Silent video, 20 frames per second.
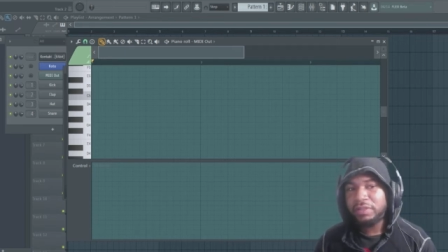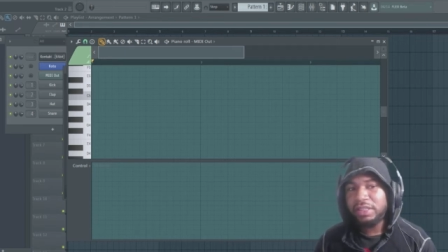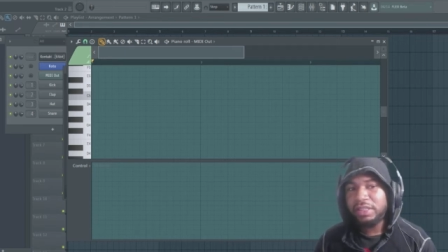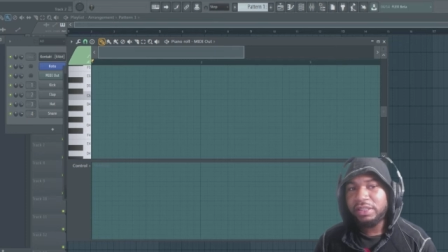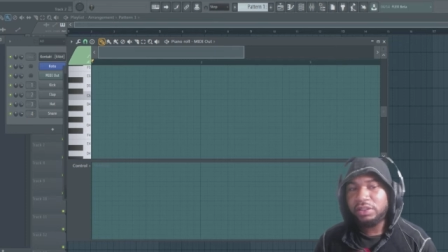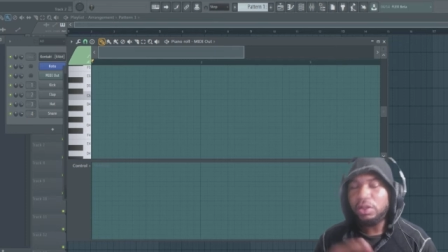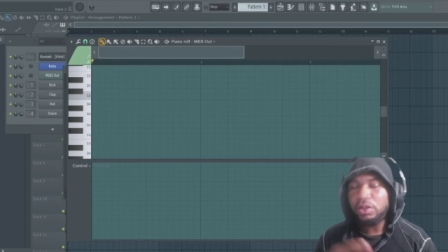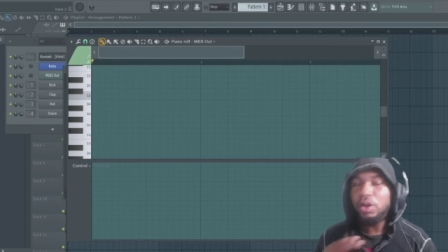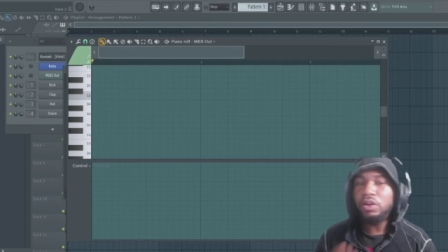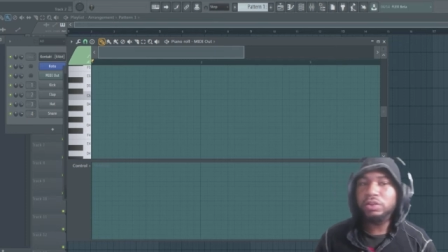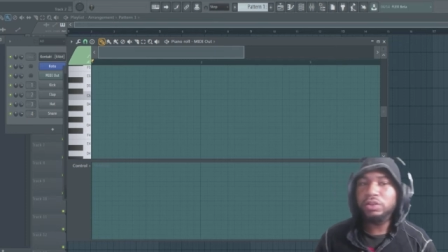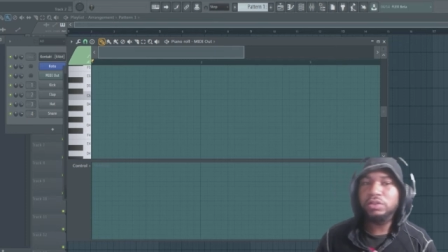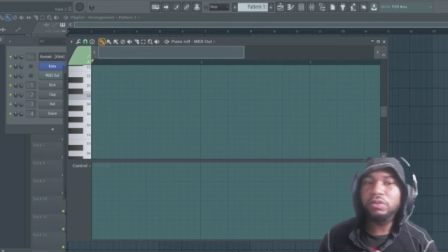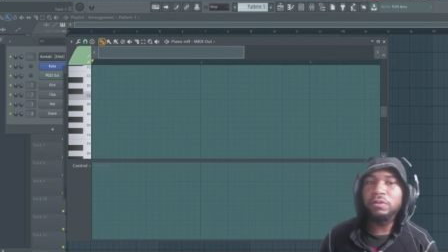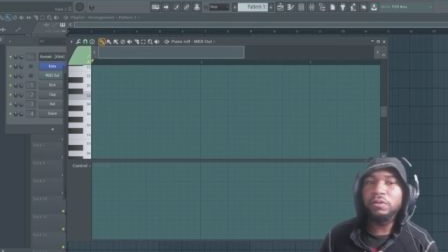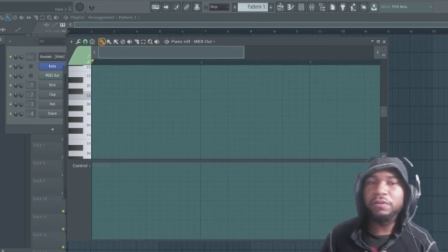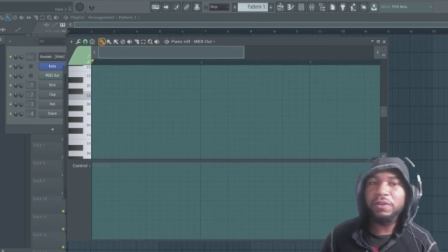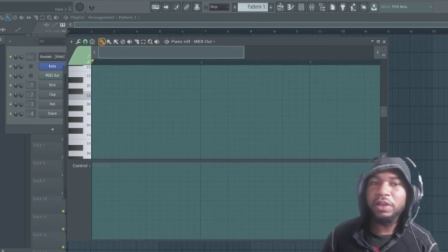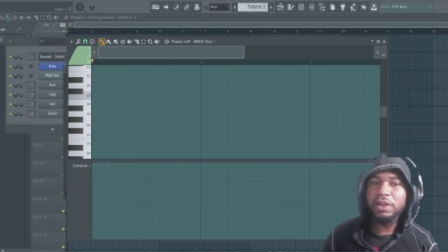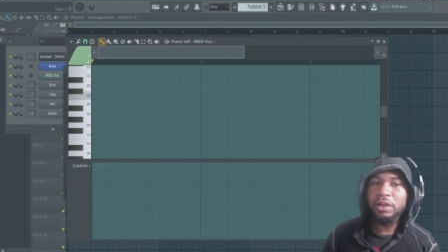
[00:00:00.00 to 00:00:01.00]
It's
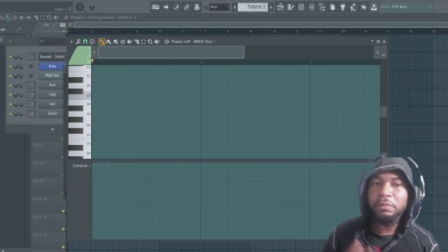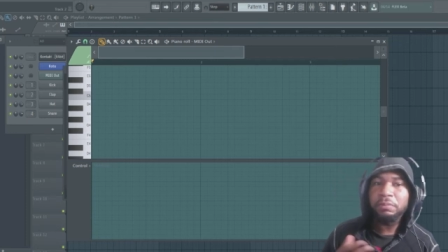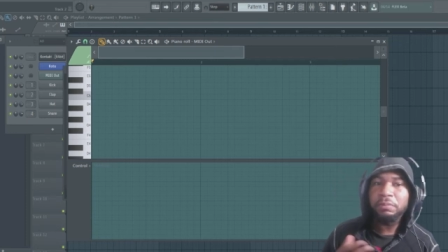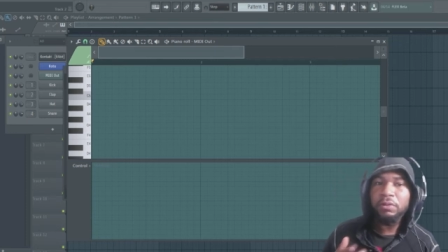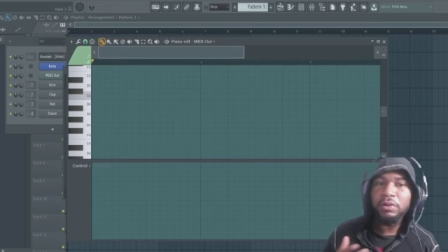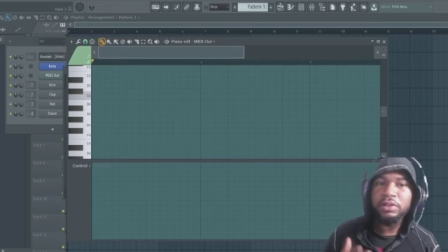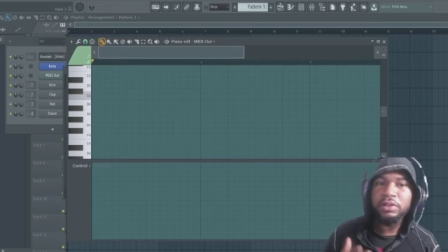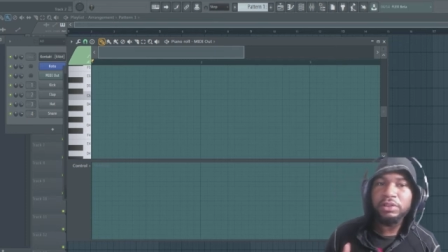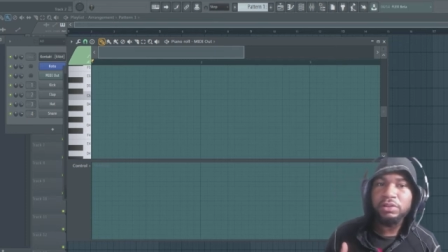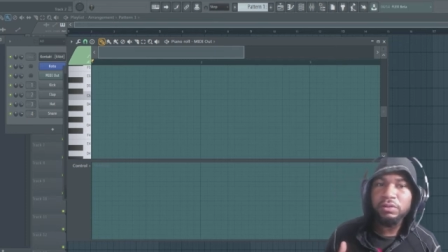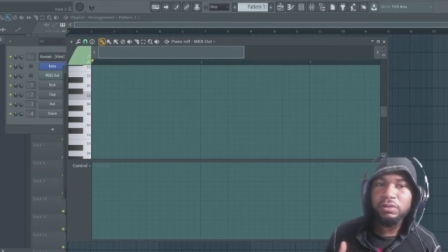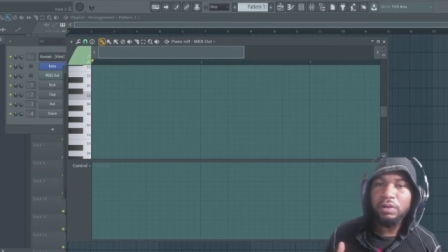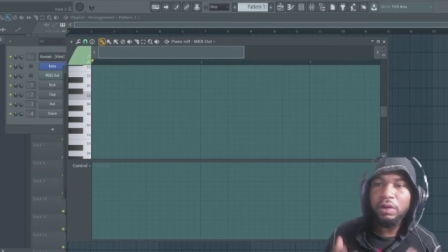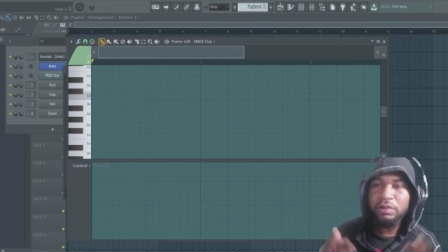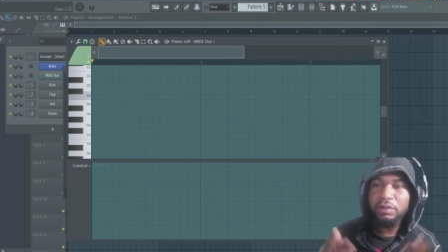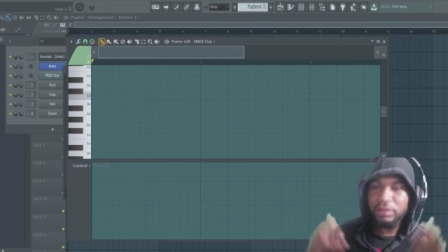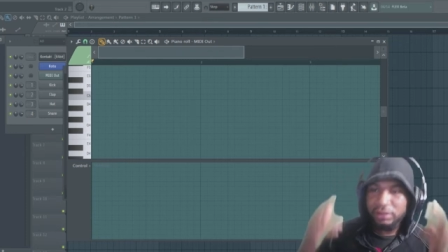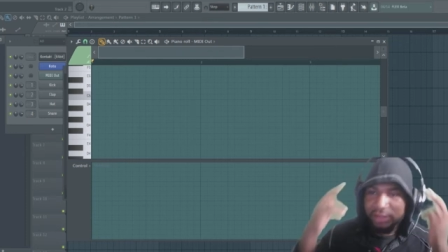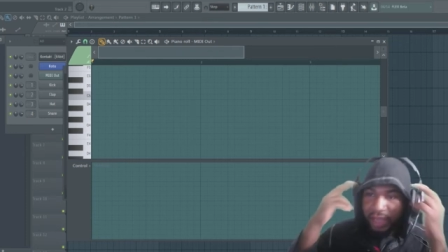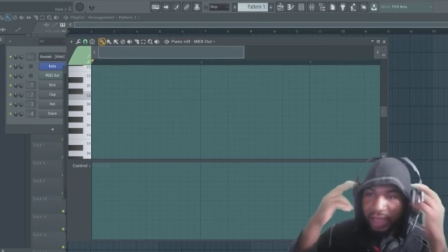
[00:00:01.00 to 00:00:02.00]
also very important to
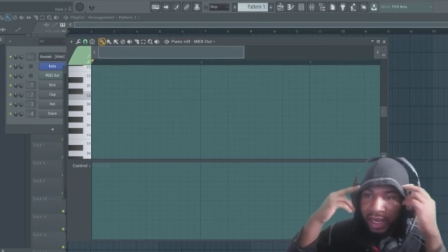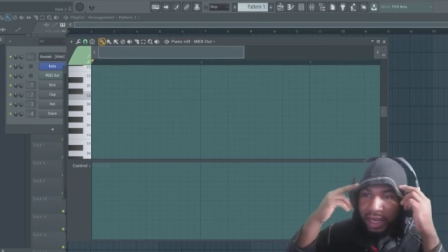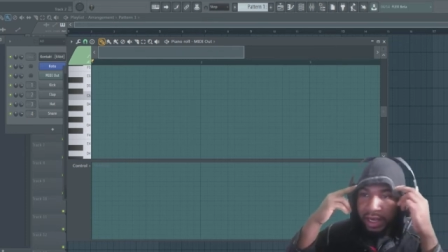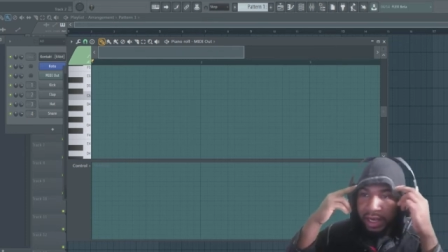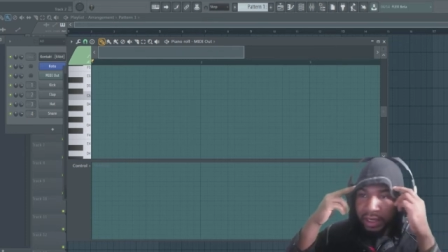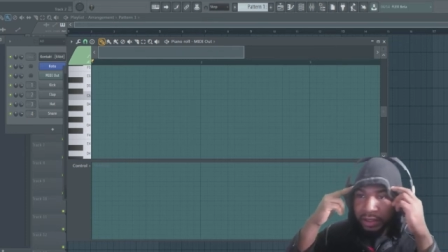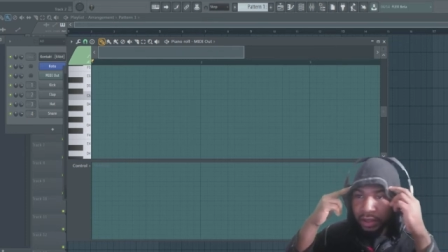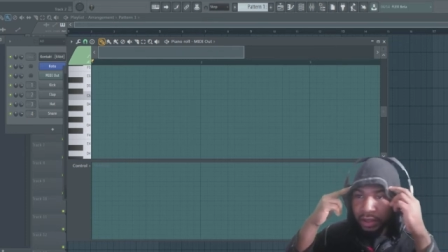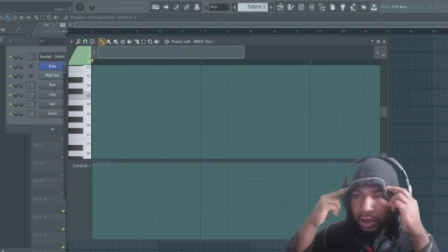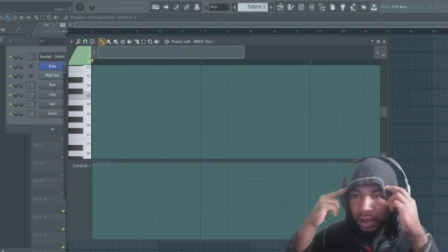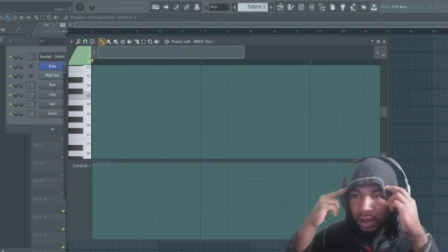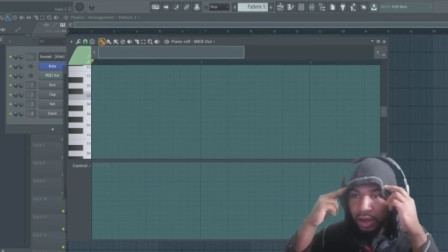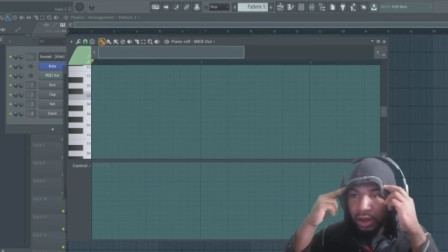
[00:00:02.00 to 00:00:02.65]
understand